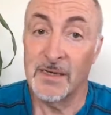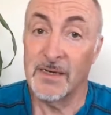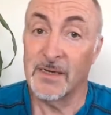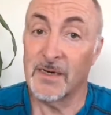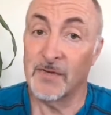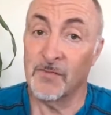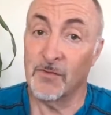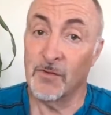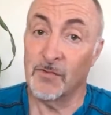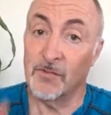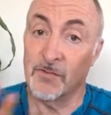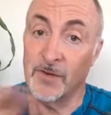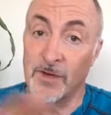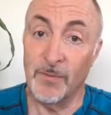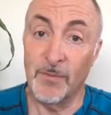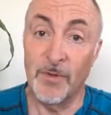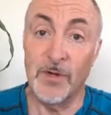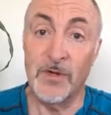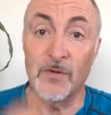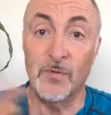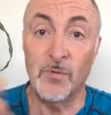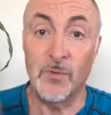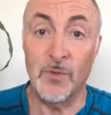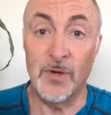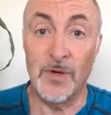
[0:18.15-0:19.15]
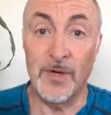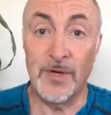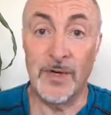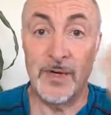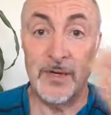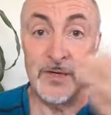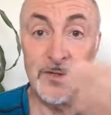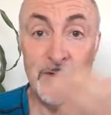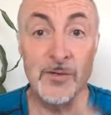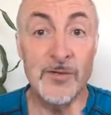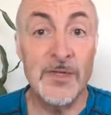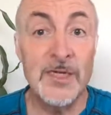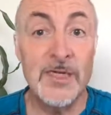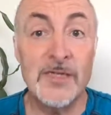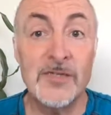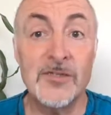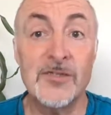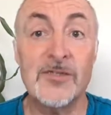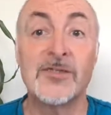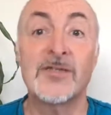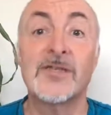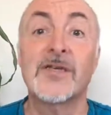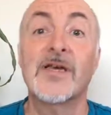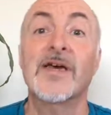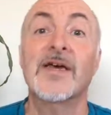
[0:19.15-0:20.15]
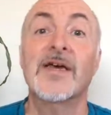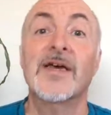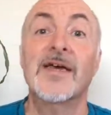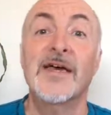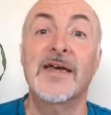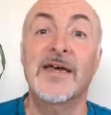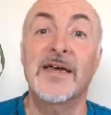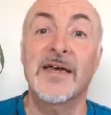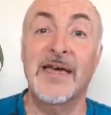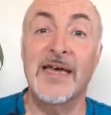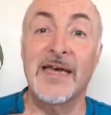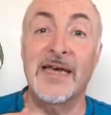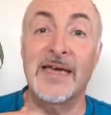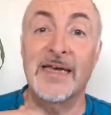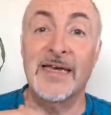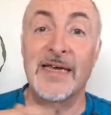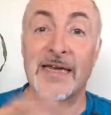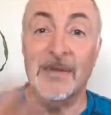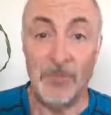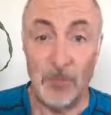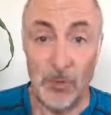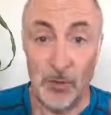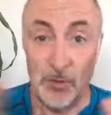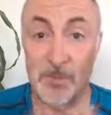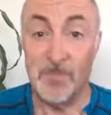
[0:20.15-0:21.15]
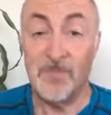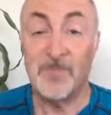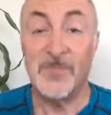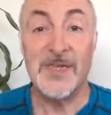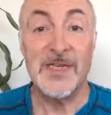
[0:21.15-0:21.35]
give you a framework of why I do this and more.